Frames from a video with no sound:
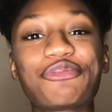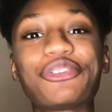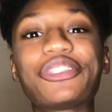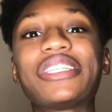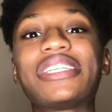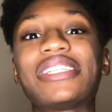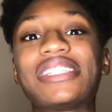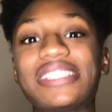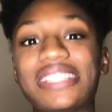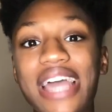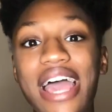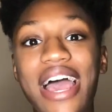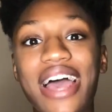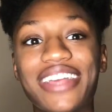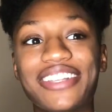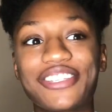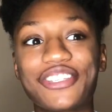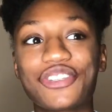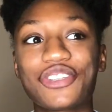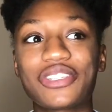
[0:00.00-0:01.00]
really
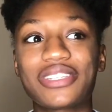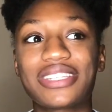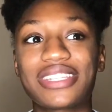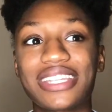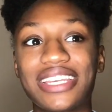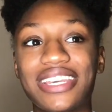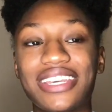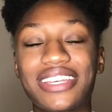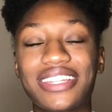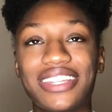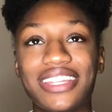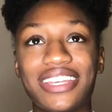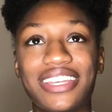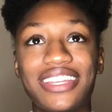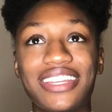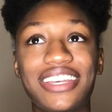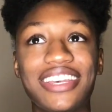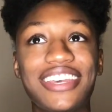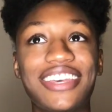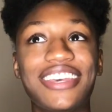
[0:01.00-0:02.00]
sad to just think
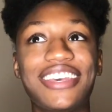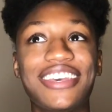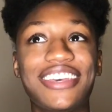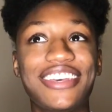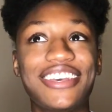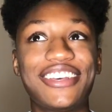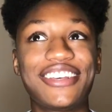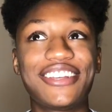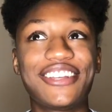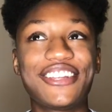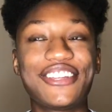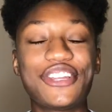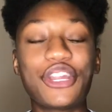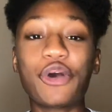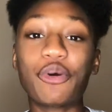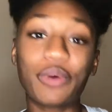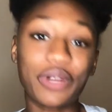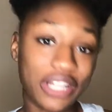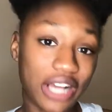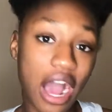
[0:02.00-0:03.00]
that
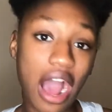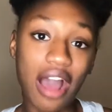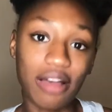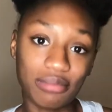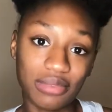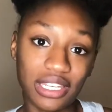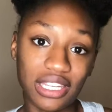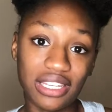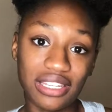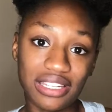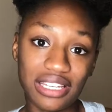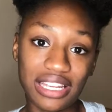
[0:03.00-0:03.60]
no one got me.